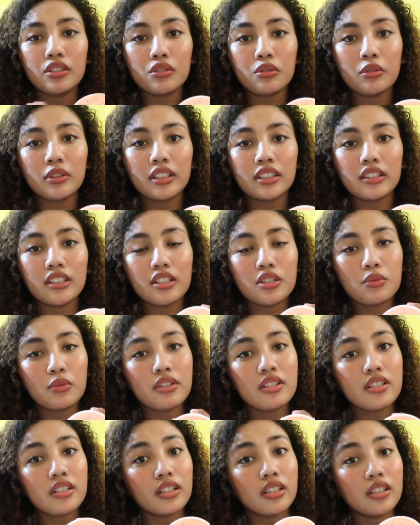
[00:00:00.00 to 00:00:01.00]
you know what, this
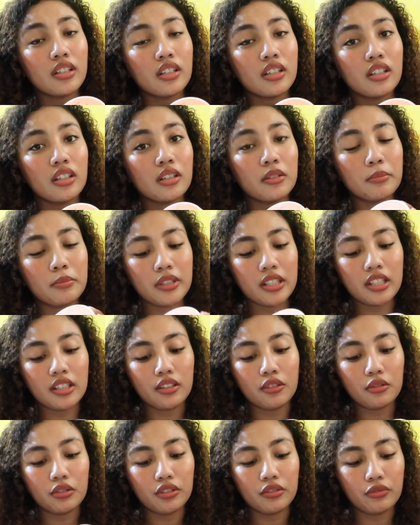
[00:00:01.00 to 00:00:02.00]
one's gonna
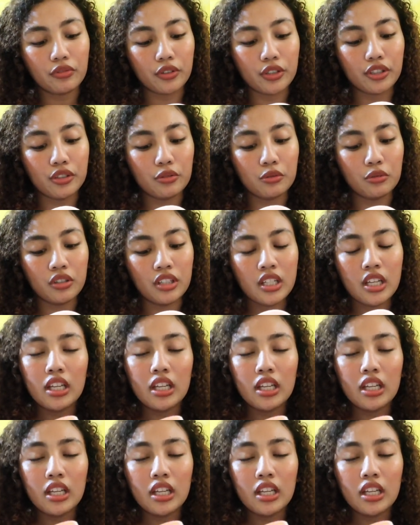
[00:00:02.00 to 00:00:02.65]
be good for you.